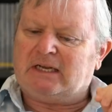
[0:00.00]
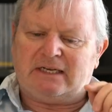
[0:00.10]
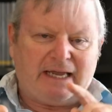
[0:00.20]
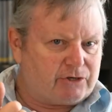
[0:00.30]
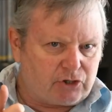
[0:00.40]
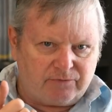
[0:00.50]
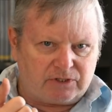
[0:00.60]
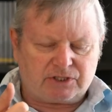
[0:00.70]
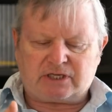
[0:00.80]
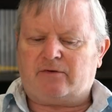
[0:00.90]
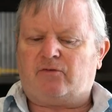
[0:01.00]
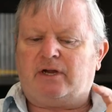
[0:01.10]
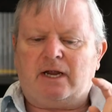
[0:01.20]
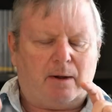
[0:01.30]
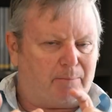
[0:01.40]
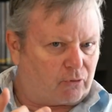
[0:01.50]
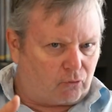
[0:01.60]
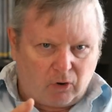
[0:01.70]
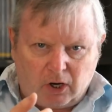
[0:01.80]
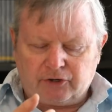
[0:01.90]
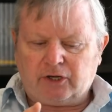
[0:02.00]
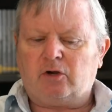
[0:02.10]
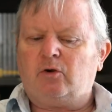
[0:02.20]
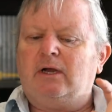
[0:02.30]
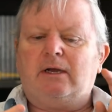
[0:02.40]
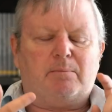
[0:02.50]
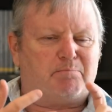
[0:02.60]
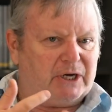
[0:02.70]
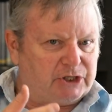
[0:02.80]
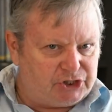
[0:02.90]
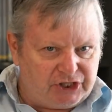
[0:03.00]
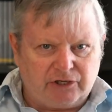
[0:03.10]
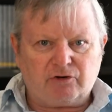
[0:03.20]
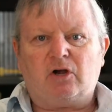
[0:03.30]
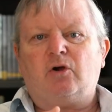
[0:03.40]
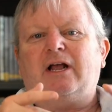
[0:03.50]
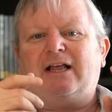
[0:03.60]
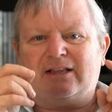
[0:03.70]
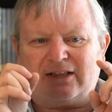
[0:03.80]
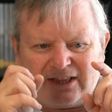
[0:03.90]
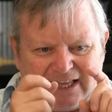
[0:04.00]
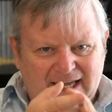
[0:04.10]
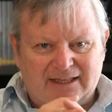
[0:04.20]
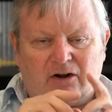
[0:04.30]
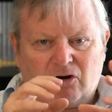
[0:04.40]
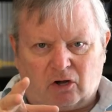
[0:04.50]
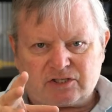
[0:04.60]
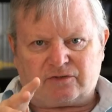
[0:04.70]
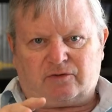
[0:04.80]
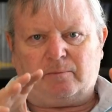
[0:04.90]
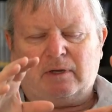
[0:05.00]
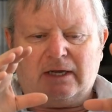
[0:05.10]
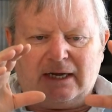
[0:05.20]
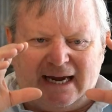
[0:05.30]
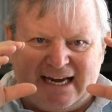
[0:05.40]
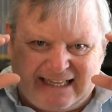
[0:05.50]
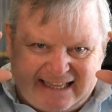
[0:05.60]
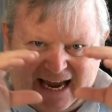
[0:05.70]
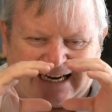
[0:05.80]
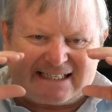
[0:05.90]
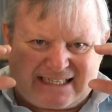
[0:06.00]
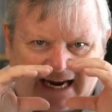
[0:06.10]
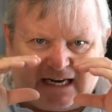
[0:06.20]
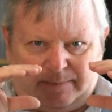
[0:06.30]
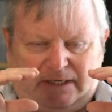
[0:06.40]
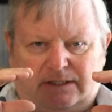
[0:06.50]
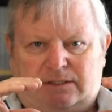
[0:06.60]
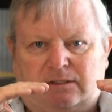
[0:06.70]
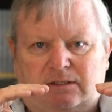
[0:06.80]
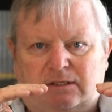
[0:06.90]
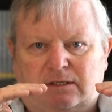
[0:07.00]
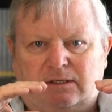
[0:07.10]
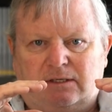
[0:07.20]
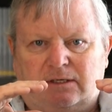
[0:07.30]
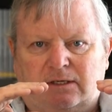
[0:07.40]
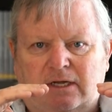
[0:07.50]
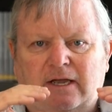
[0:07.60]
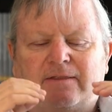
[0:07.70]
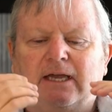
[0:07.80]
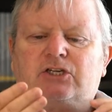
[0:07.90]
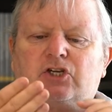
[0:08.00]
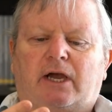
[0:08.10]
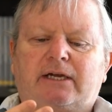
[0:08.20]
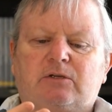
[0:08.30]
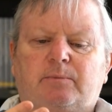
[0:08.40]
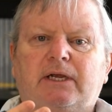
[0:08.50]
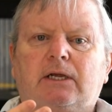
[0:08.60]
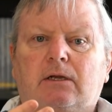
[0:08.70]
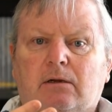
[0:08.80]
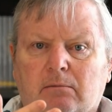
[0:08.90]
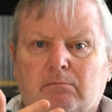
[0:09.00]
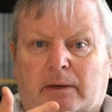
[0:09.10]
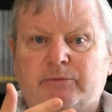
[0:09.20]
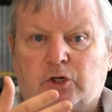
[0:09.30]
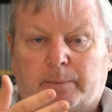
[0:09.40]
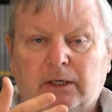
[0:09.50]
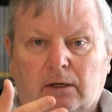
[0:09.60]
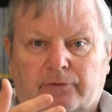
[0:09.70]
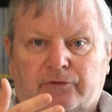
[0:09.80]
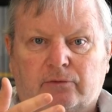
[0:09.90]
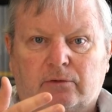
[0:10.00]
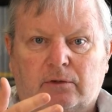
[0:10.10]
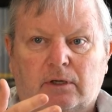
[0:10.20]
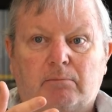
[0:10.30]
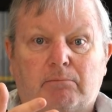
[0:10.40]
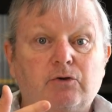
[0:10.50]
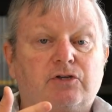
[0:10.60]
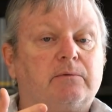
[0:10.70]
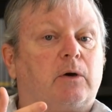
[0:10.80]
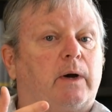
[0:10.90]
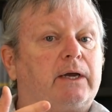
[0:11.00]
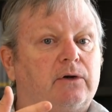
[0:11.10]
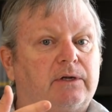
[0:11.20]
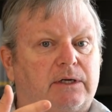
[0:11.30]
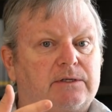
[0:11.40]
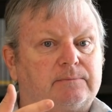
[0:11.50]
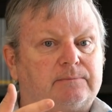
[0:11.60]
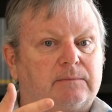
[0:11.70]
Land Rover Discovery, Prado, Pajero, that there are lots of them. In that segment, they're trying to be mum's shopping cars. Most of them are quite good at it.